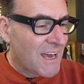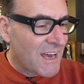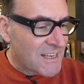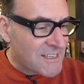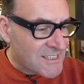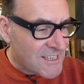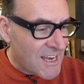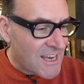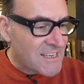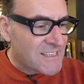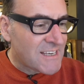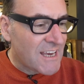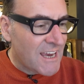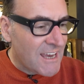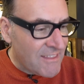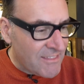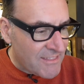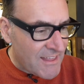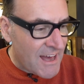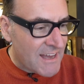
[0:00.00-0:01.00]
It says,
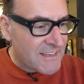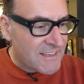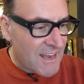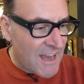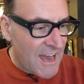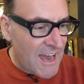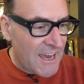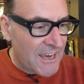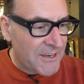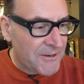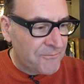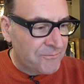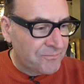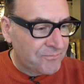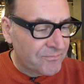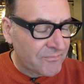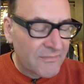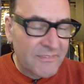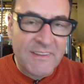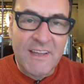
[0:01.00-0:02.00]
In that day,
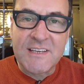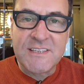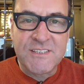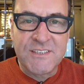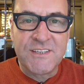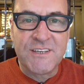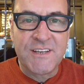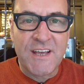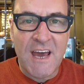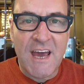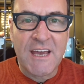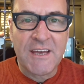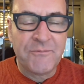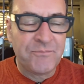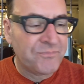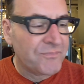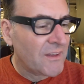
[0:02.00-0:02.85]
and that's today